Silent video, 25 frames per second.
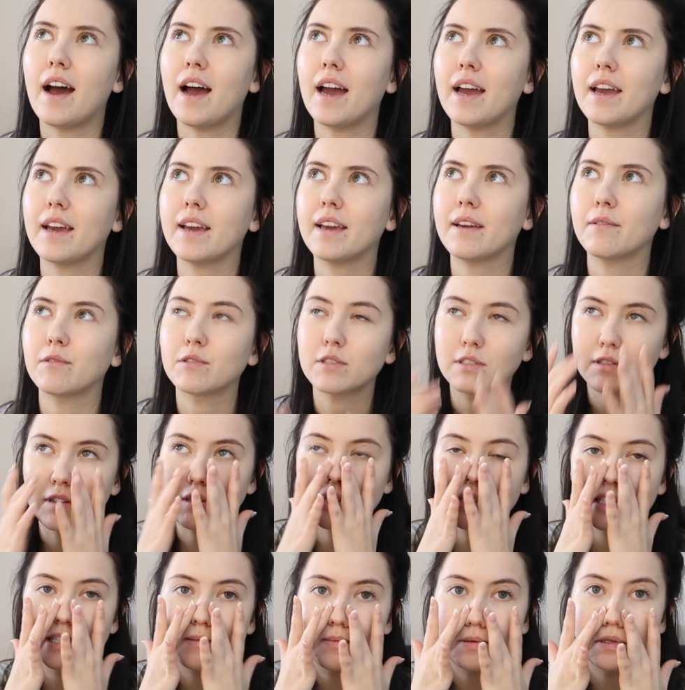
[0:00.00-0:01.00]
I was
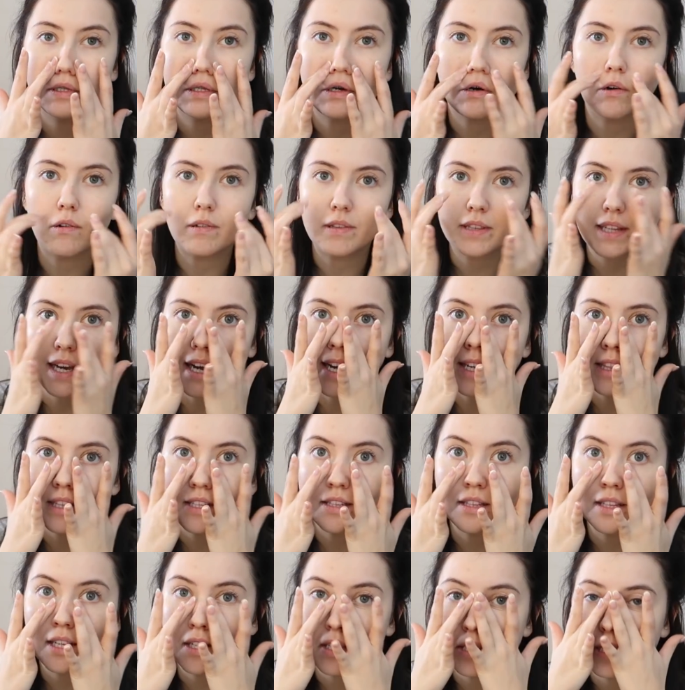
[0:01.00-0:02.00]
not sleeping the whole
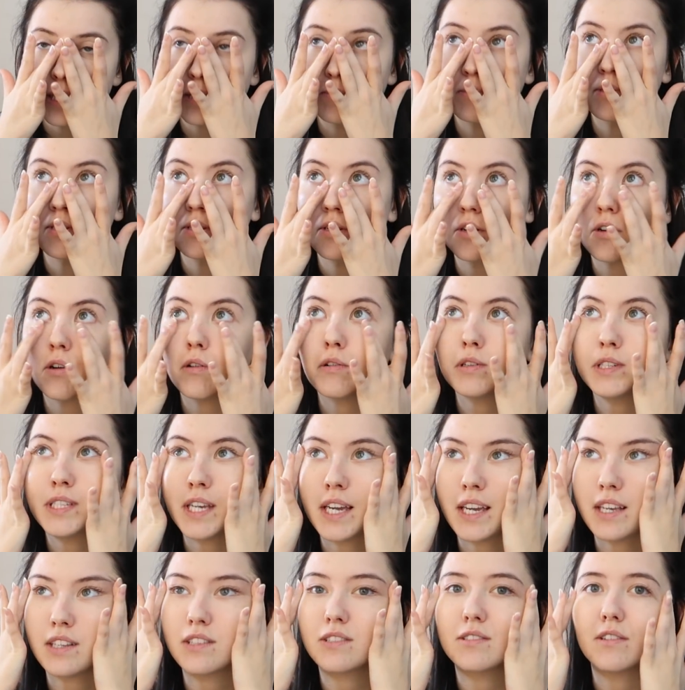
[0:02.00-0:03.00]
night and then sleeping the whole day.